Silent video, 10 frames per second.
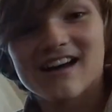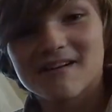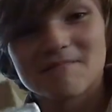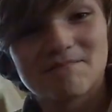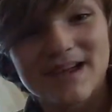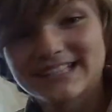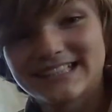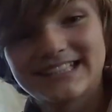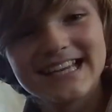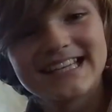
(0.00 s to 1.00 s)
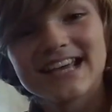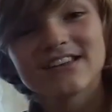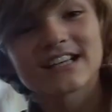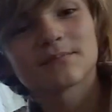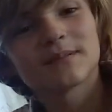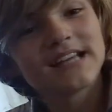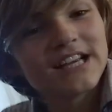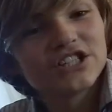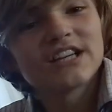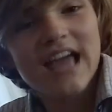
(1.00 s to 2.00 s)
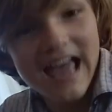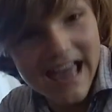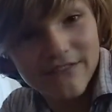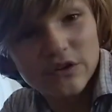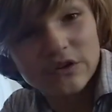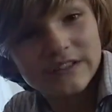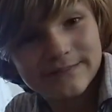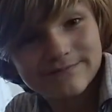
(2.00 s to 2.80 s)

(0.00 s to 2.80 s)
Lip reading: Best detail explanation ever.